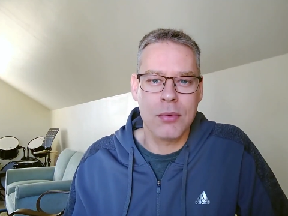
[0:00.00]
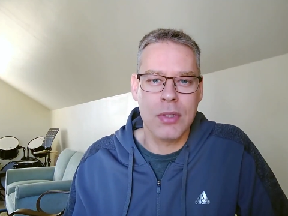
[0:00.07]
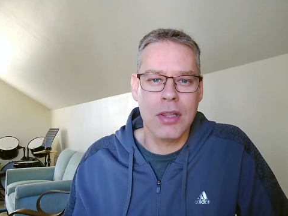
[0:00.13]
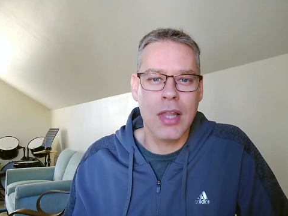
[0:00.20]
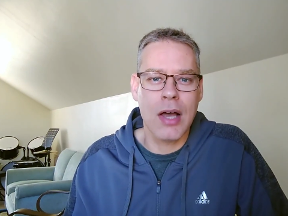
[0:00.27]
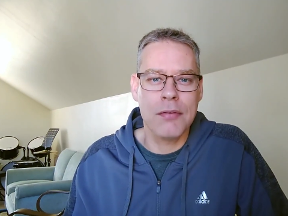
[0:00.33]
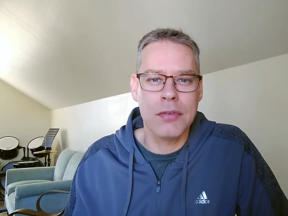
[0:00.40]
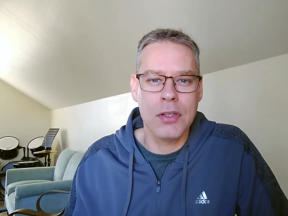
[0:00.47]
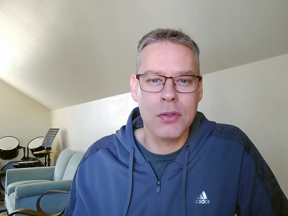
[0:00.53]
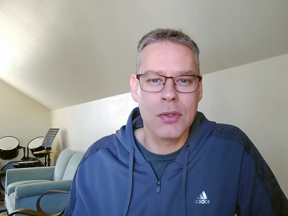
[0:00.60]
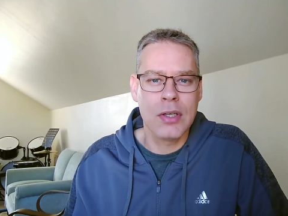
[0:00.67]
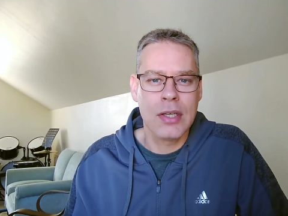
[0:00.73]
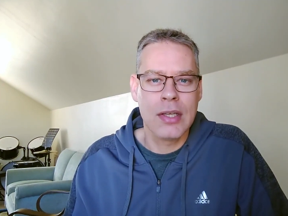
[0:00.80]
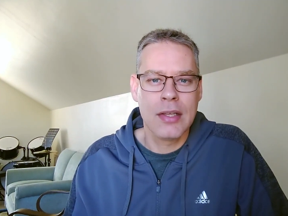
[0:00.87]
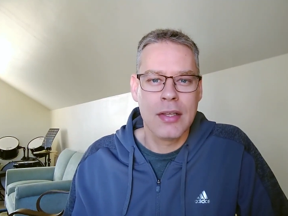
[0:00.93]
We love
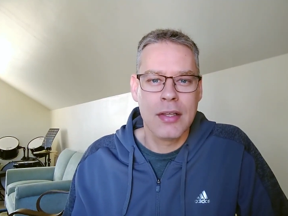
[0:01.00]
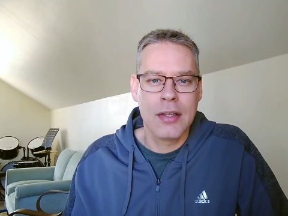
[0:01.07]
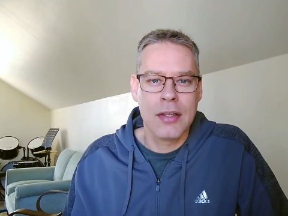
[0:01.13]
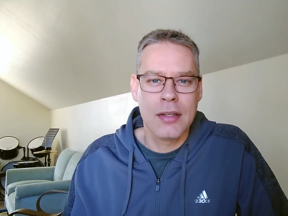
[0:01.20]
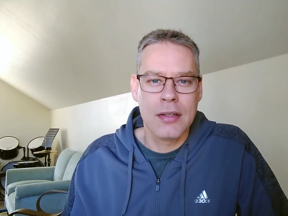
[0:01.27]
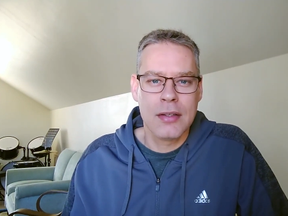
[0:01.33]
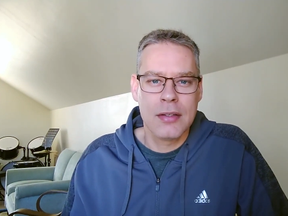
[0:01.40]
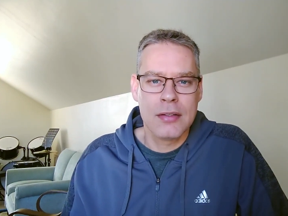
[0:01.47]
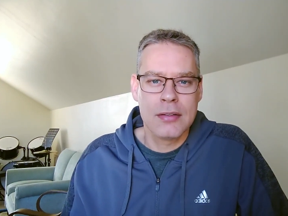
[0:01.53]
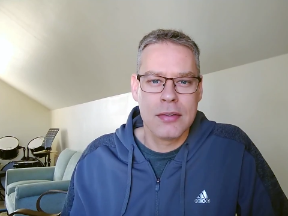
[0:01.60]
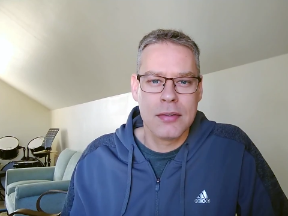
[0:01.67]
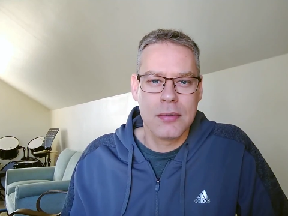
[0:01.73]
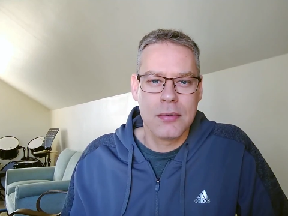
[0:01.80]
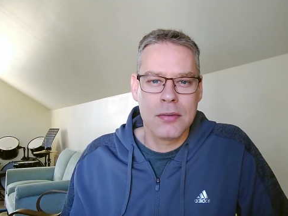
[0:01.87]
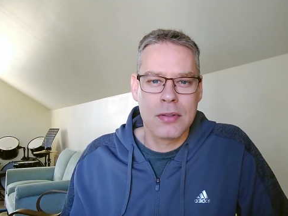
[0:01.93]
you.
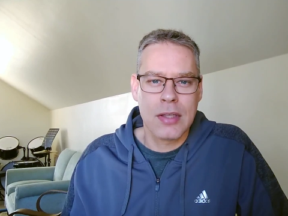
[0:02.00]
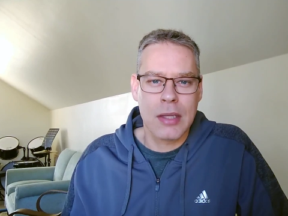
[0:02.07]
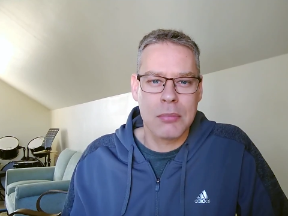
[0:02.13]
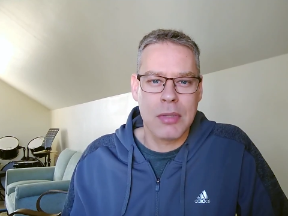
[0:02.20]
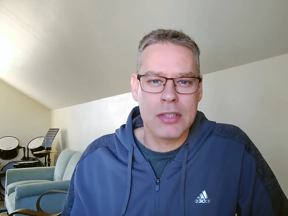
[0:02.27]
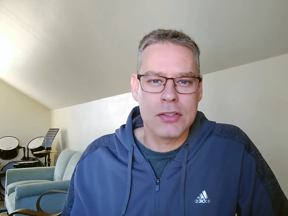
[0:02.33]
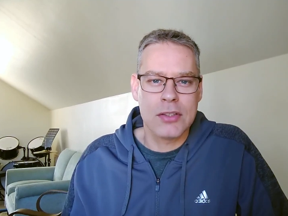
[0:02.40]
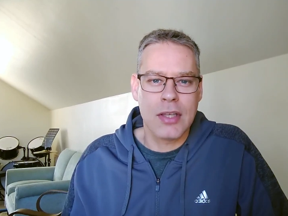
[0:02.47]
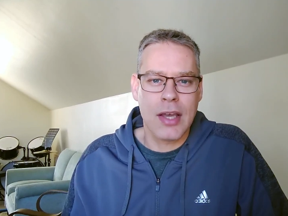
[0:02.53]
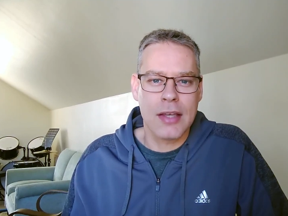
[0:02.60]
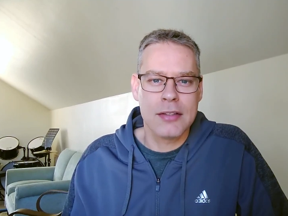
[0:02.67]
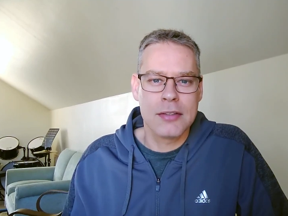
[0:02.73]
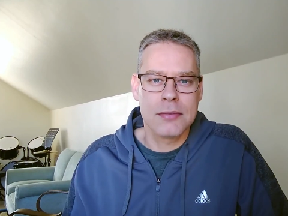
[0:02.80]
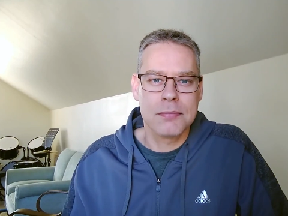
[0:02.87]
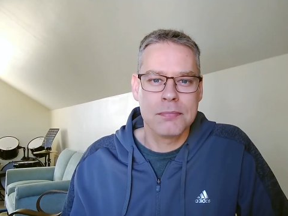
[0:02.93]
God bless you
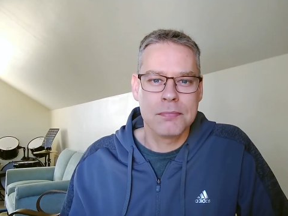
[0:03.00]
guys.